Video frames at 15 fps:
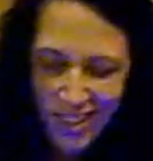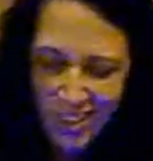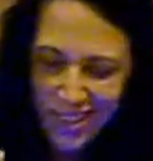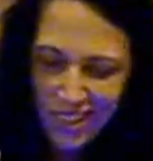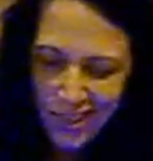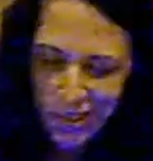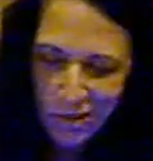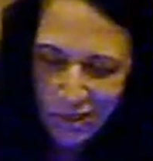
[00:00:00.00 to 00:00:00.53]
so it
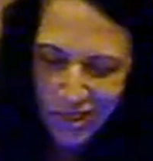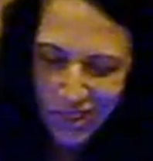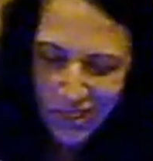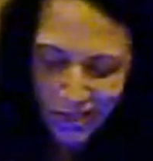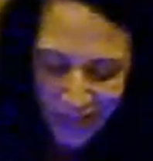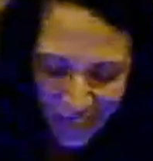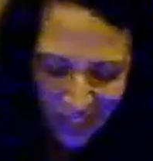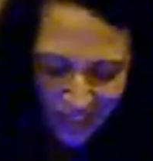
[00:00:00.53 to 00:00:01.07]
was
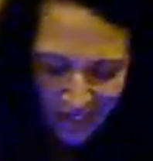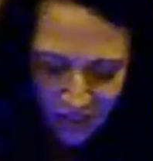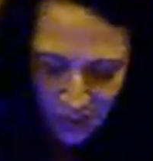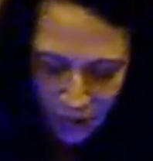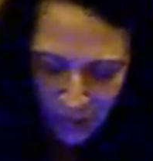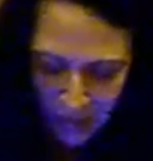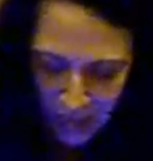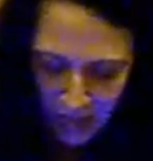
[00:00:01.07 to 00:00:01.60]
convenient that it was
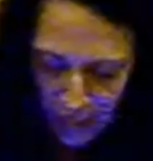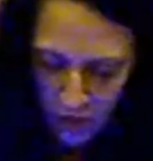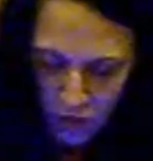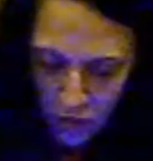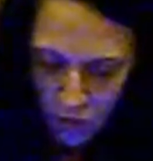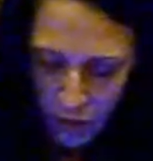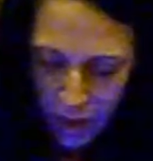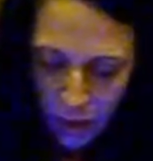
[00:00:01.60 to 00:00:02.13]
laying
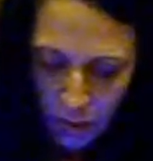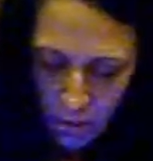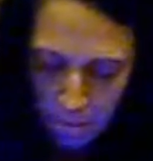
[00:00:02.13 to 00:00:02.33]
around.